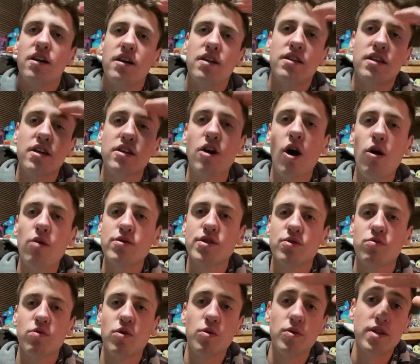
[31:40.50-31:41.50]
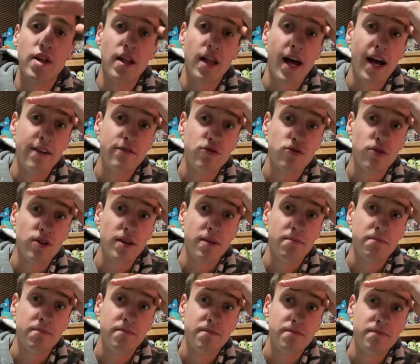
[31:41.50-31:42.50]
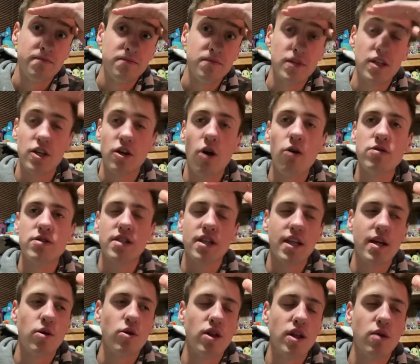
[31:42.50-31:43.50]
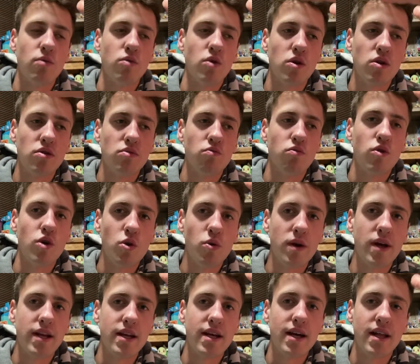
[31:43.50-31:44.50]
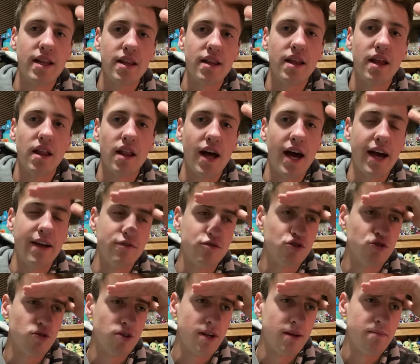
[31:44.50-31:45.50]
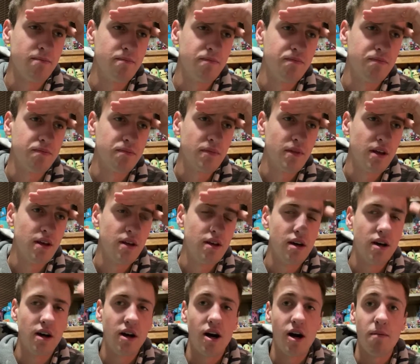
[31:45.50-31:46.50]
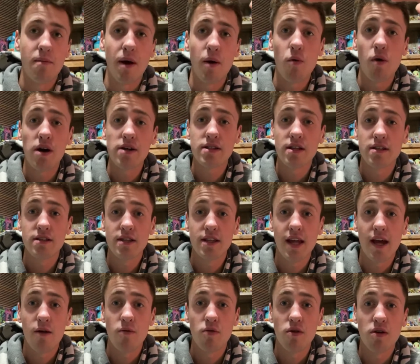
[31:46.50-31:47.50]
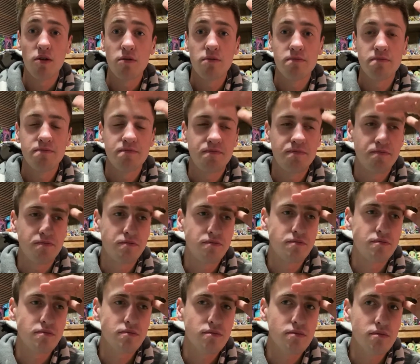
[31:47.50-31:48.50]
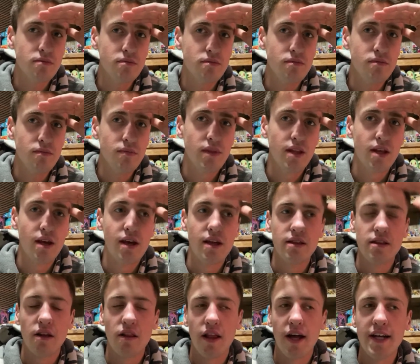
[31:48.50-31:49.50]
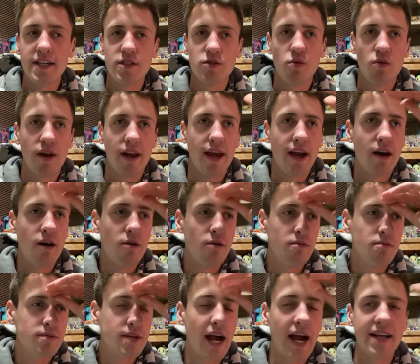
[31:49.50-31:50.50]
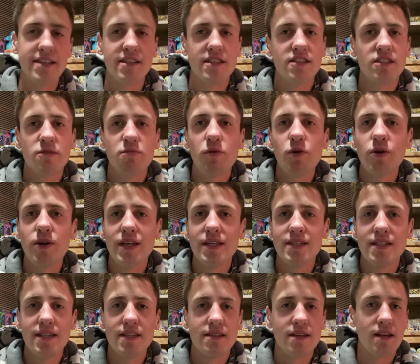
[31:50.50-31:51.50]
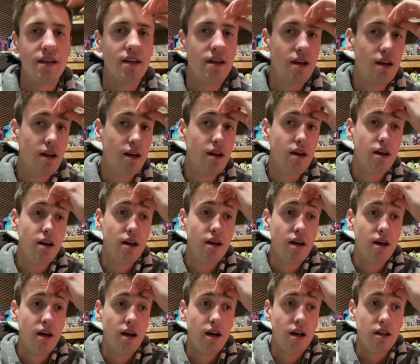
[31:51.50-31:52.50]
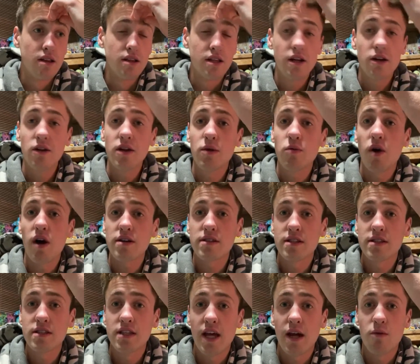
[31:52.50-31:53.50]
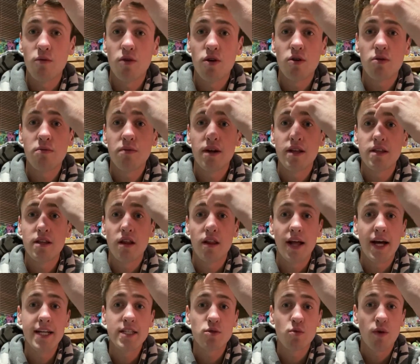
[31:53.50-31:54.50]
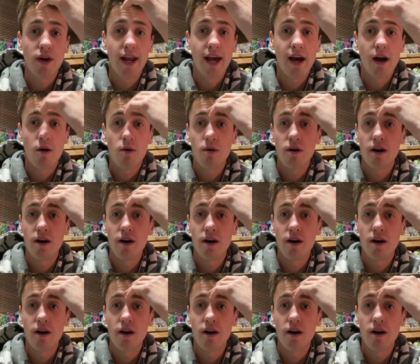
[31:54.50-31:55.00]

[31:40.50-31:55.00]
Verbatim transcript: The ghost ruined the live stream. The ghost literally ru ruined the live stream. Um, I walked into that room. The lights went out. Guys, it's spooky season. Literally walked into that room. The lights went out.